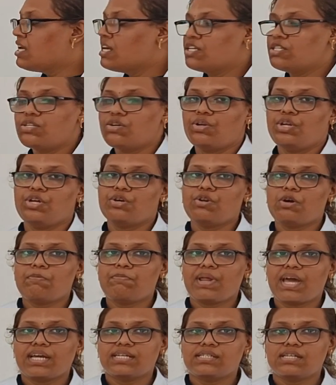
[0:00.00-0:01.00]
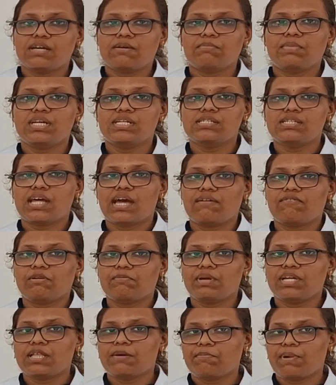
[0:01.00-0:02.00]
So neuropraxia means there will
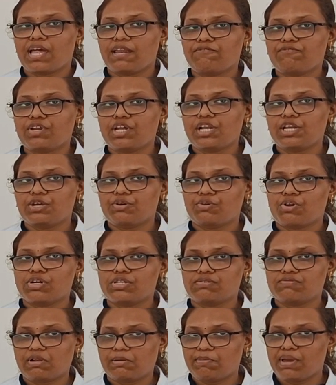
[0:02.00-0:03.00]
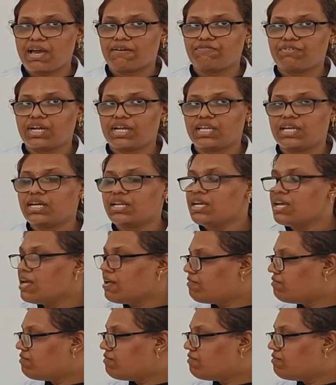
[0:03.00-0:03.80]
be the peripheral neurons will be affected,